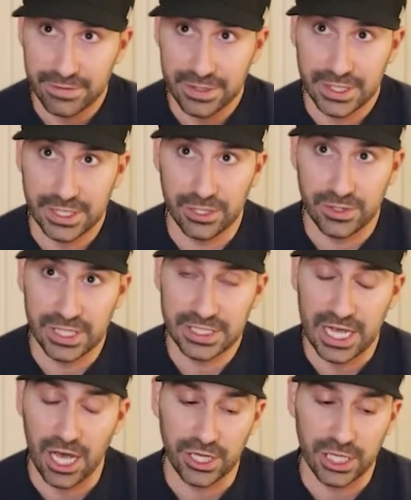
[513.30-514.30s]
you know, in
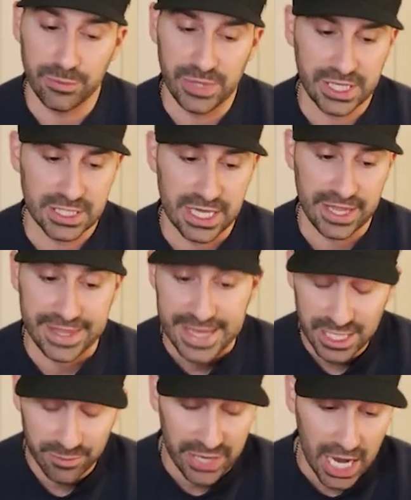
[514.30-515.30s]
Italian, because I think
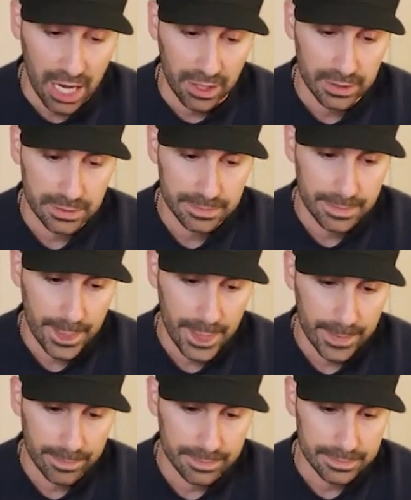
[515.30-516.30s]
about
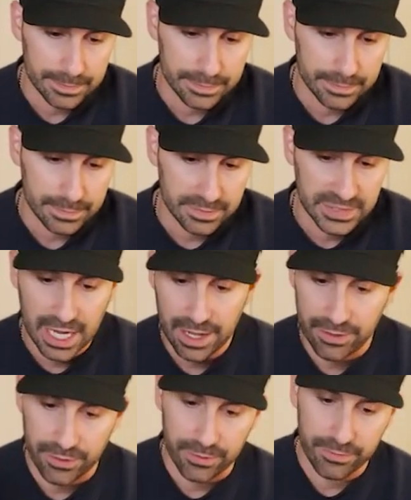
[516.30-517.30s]
not
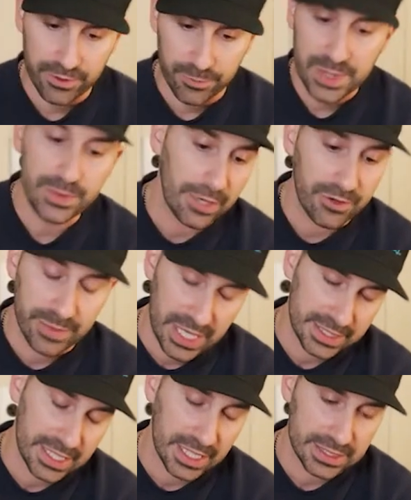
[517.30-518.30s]
the people that we met
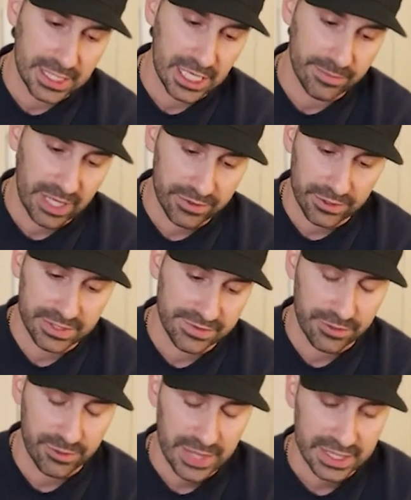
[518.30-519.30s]
that day and my relatives that
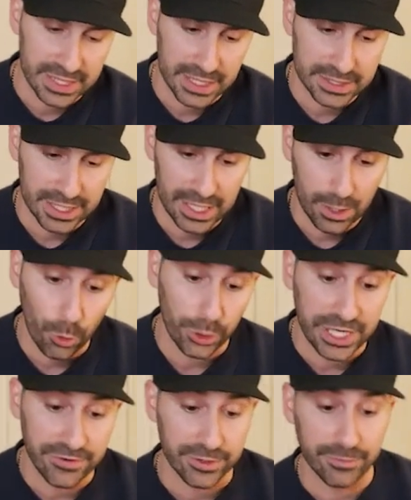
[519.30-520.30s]
we met that day, or
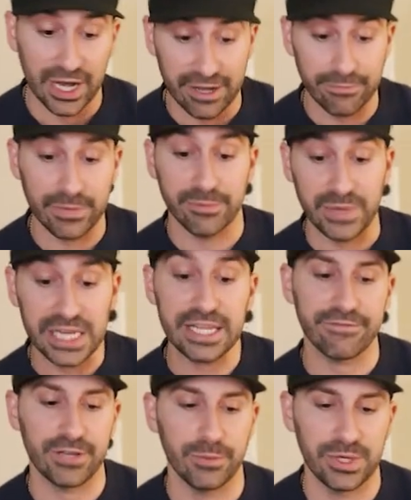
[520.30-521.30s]
even my immediate
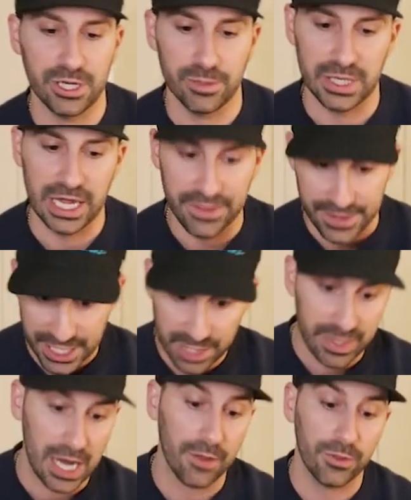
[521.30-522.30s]
family there, but I think
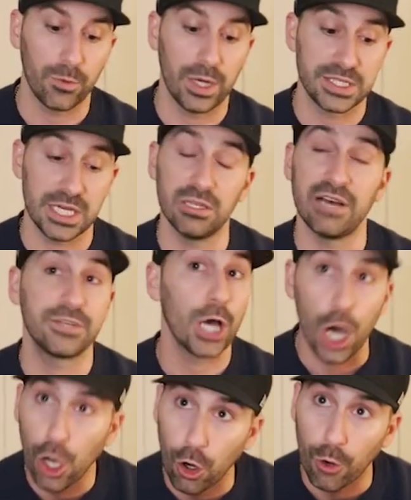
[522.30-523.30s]
about the ones that left
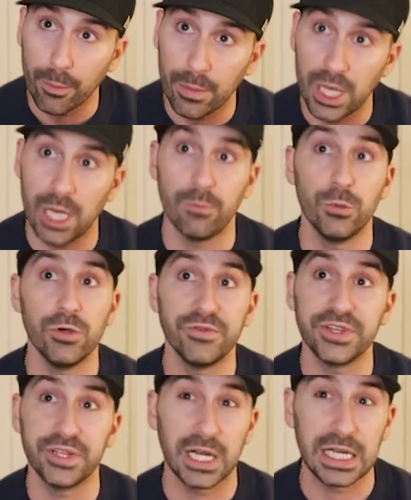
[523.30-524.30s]
home and moved to the
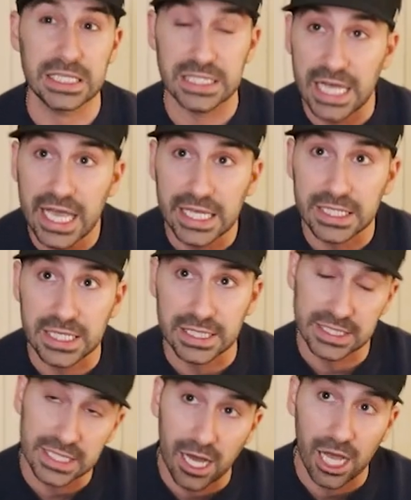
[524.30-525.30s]
United States at the
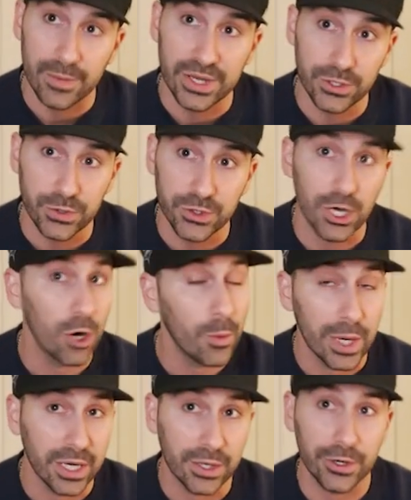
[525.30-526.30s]
time and knew no
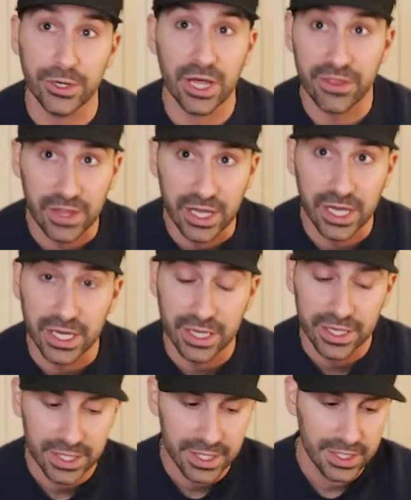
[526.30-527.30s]
one or nothing
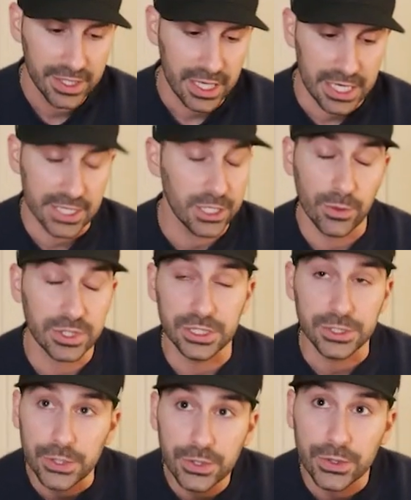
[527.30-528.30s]
and didn't know what to
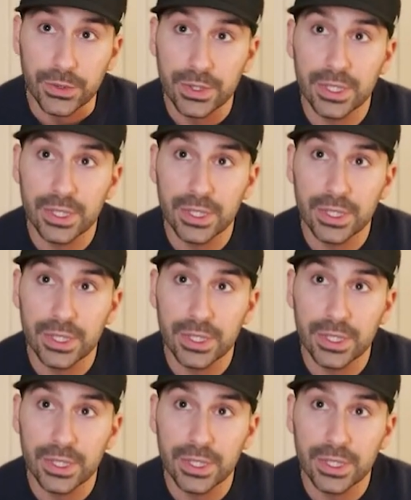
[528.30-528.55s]
do.